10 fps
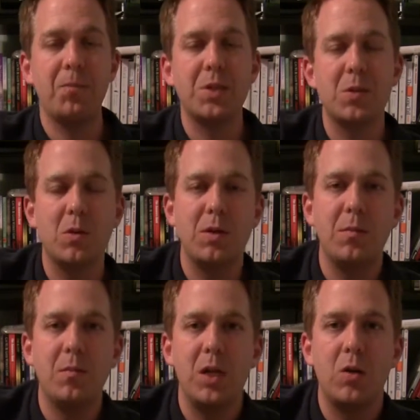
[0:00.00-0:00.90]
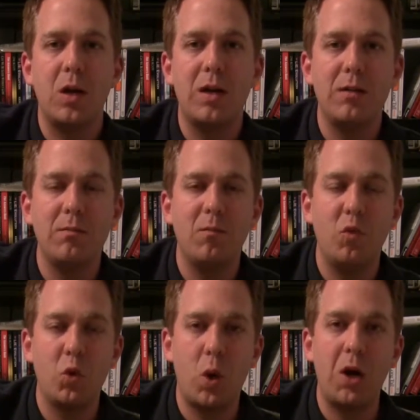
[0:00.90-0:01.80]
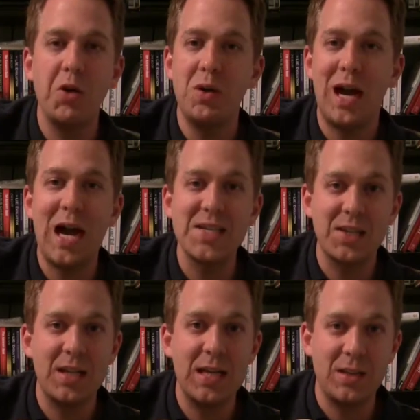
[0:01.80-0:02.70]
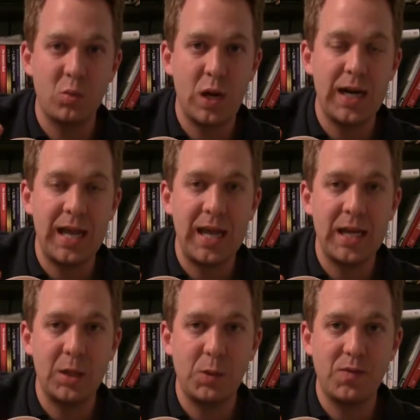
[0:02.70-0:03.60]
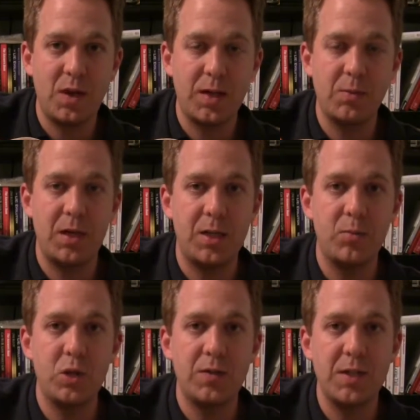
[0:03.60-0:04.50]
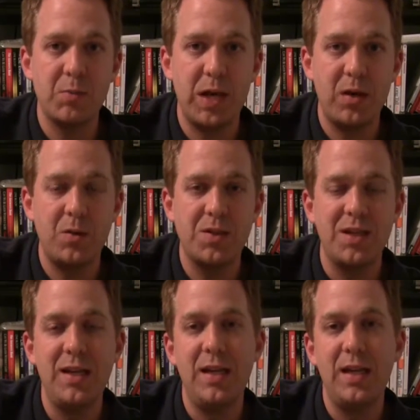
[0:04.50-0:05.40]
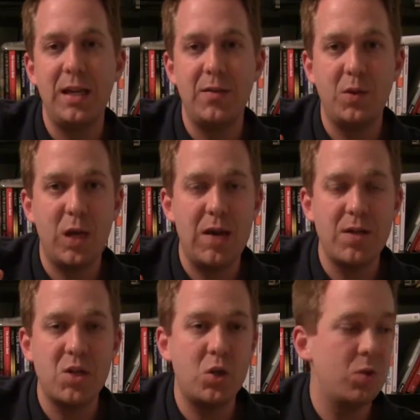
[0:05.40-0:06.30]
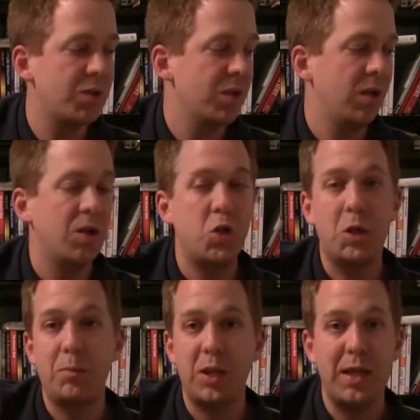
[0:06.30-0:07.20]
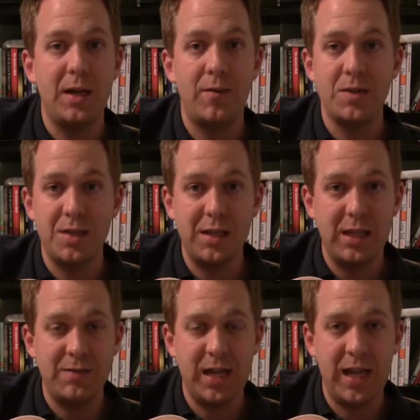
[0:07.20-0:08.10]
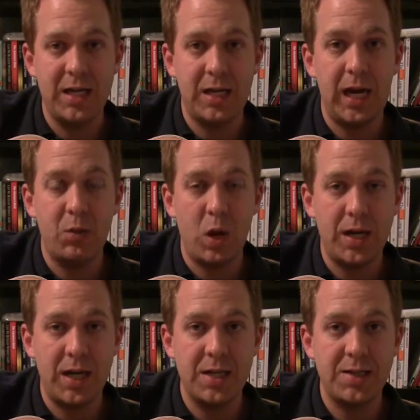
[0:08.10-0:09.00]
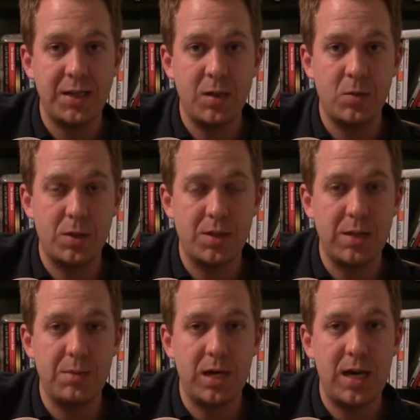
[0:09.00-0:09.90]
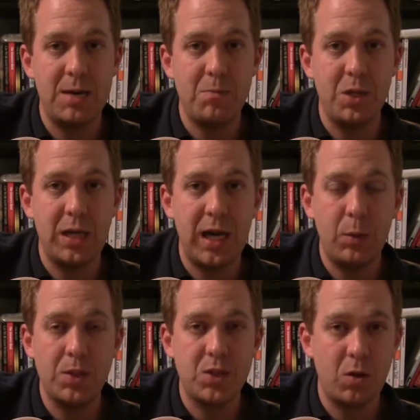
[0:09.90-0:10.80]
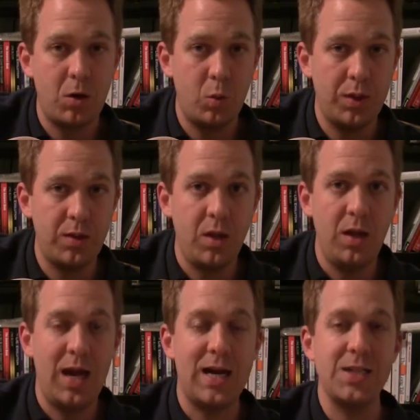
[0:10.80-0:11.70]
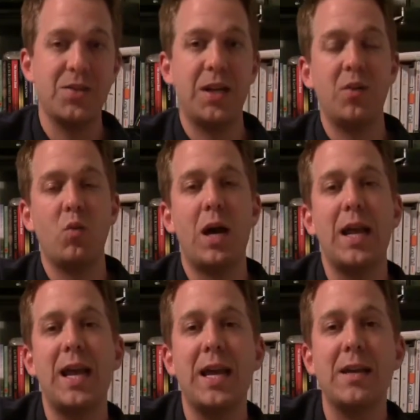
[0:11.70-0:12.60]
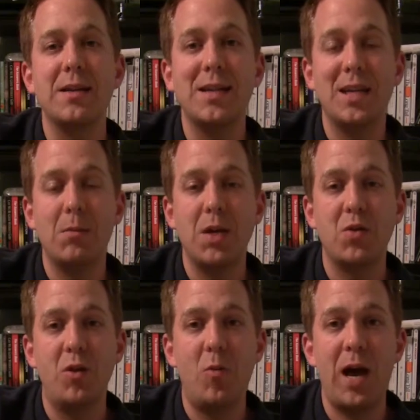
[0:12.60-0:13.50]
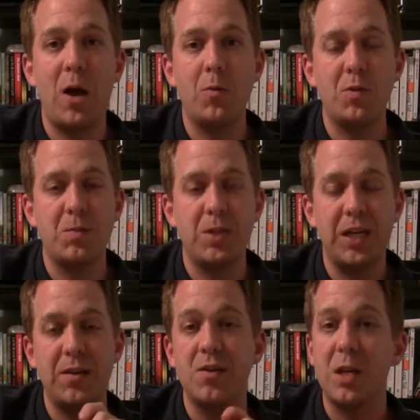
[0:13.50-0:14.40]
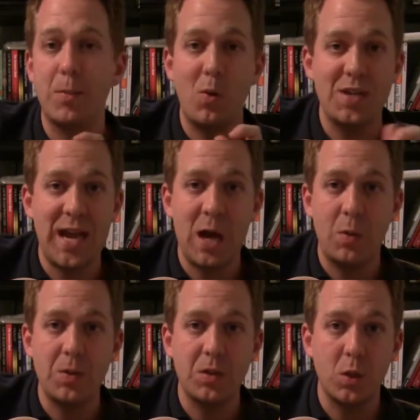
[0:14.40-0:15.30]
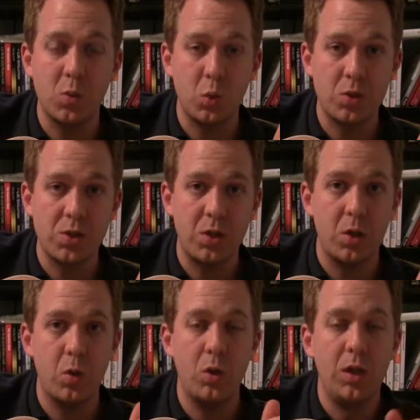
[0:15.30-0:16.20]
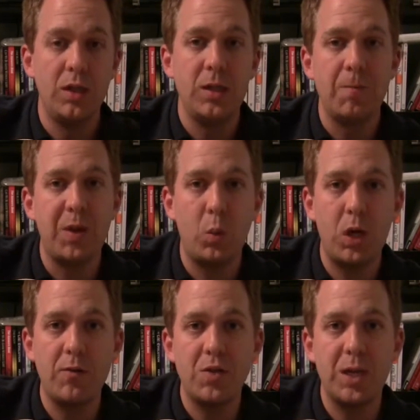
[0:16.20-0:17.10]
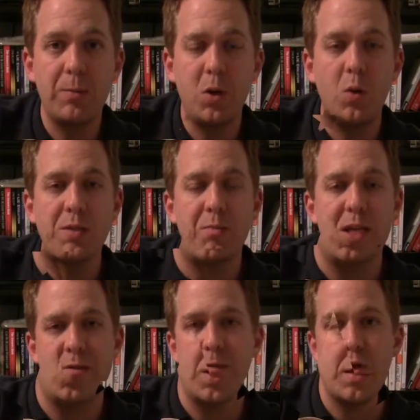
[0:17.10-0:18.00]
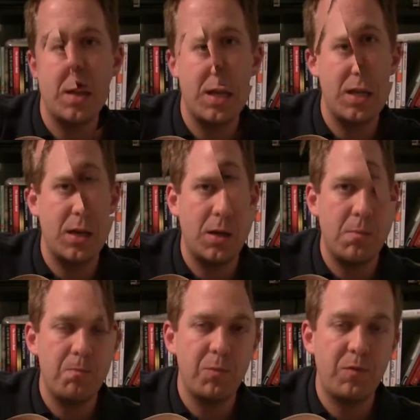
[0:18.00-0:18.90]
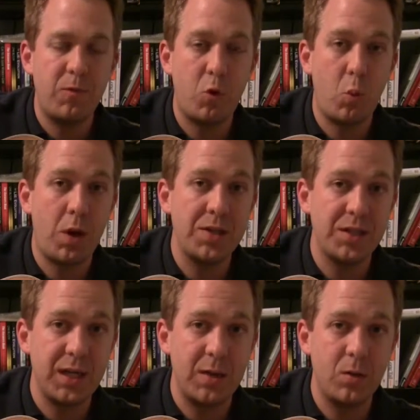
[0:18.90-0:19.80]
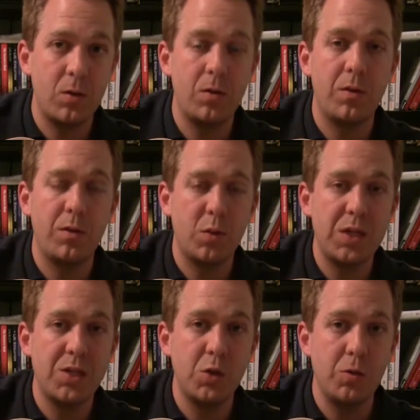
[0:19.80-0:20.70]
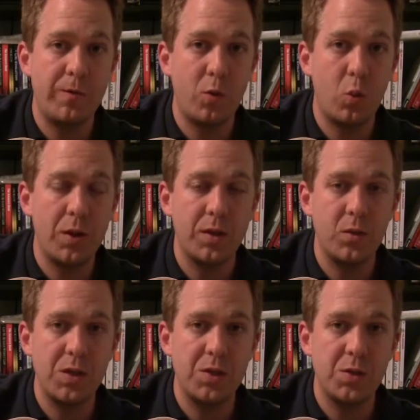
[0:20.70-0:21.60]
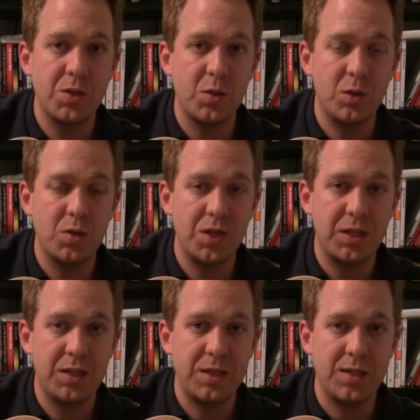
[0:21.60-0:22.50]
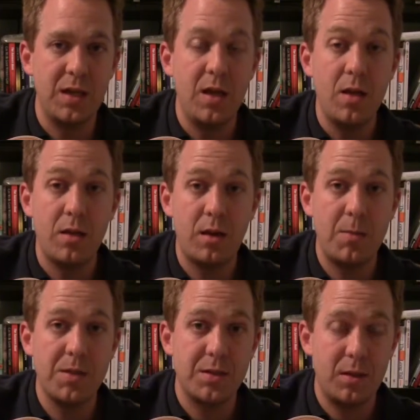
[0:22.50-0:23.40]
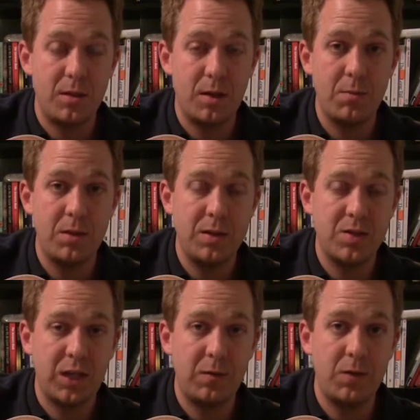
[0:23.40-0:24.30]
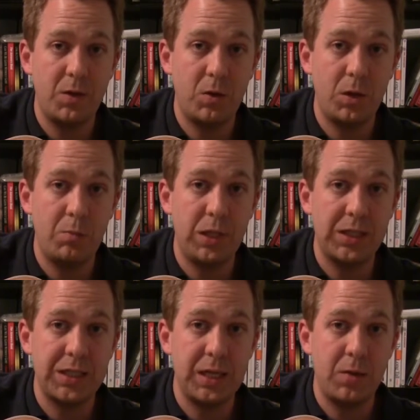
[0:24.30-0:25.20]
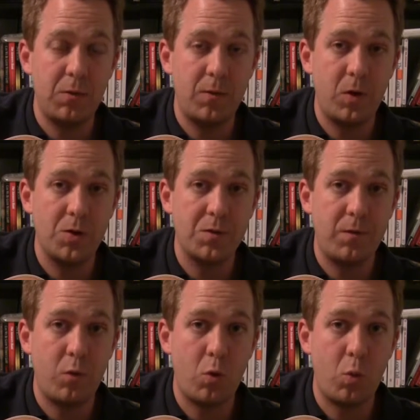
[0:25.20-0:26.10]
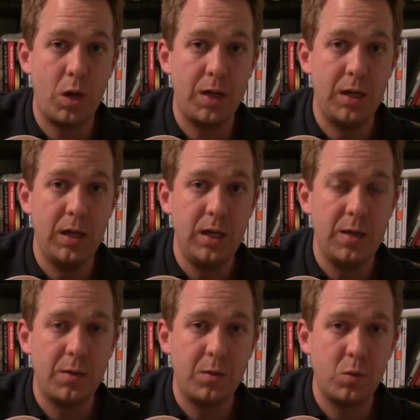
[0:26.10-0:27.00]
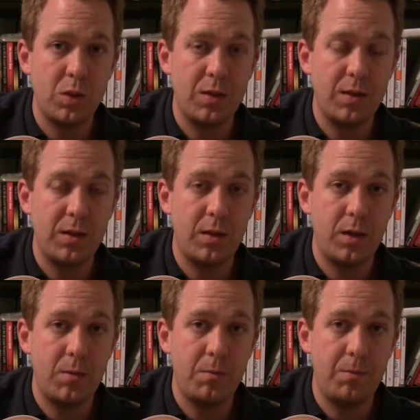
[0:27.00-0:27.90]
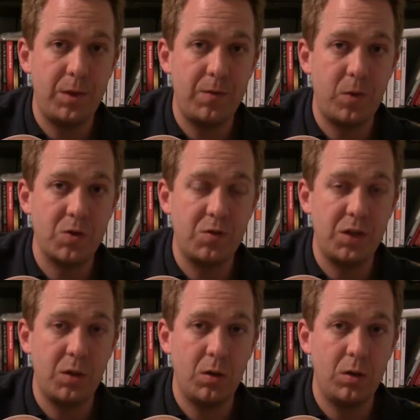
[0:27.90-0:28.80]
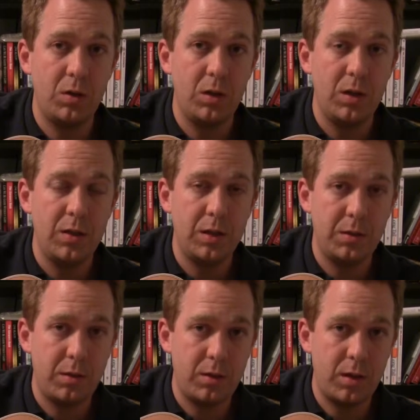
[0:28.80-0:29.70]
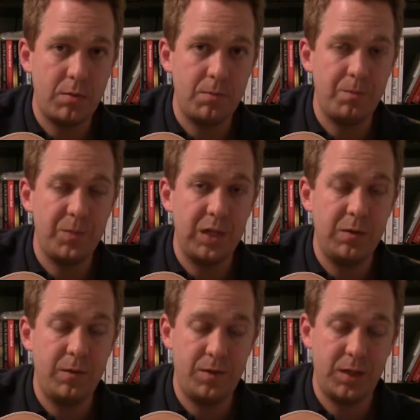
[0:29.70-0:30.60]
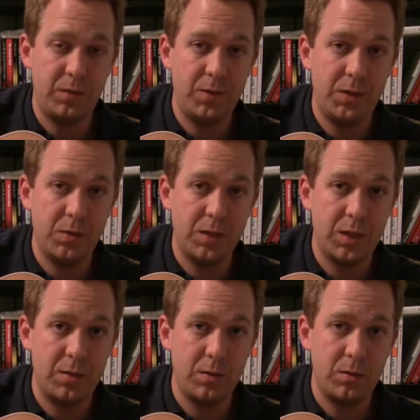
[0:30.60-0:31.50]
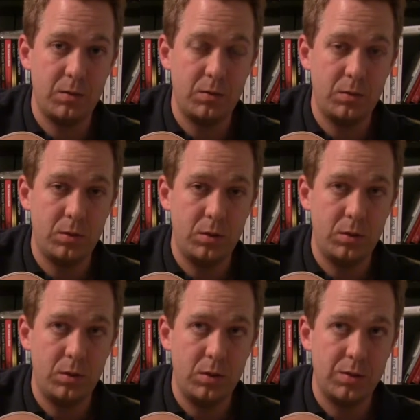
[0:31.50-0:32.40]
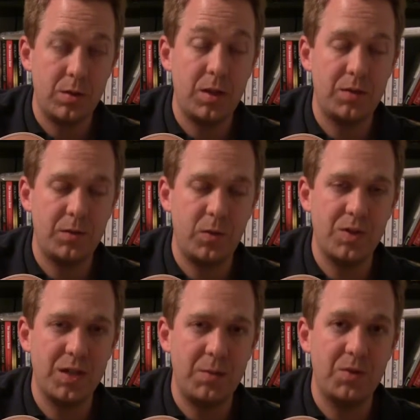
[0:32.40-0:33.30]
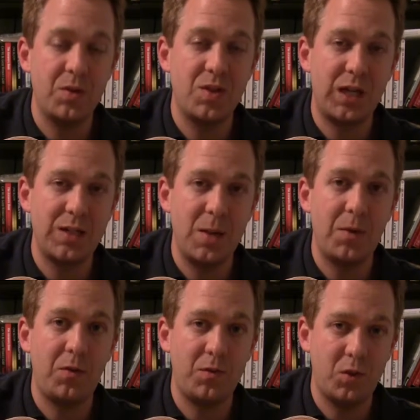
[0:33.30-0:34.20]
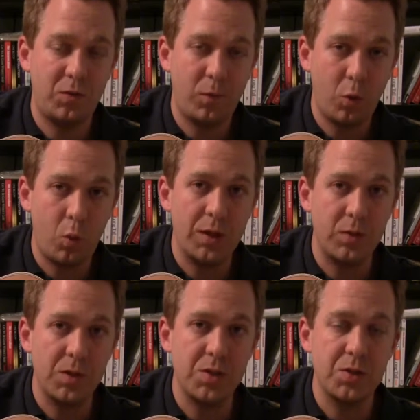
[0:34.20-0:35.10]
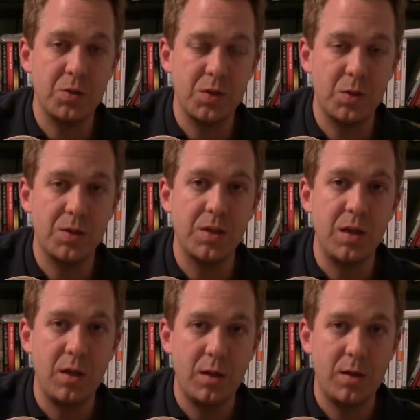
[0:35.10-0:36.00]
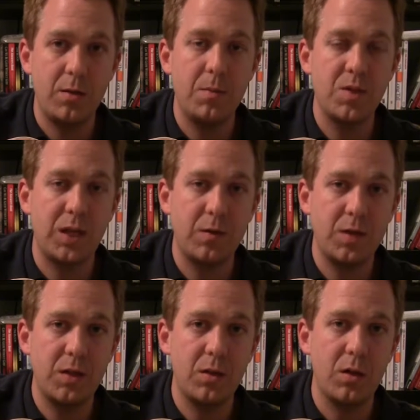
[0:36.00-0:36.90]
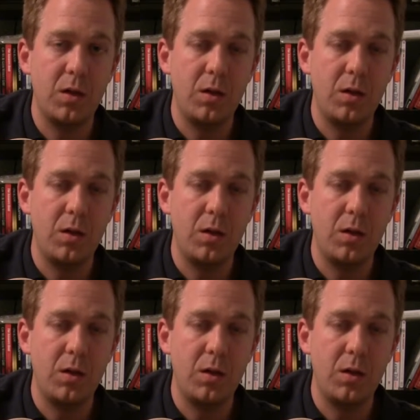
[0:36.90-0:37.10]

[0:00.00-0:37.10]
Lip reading: So it'll require you to isolate the right hand like we've talked about in the previous patterns. If you have issues, you can play obviously left hand and right hand together at the same time, but I would start with isolating the right hand, getting a metronome out, taking the tempo down to go real slow, whatever tempo is best for you. 4-1 together, 3-2, 4-1, 3-2. So it goes like this. Thumb and the second finger are going to pick together first. 4-1, 3, then thumb, then first finger, then thumb and second finger together. Sorry, that's the first time. So the second time it's just 4-1, 3-2. So it's thumb, second finger,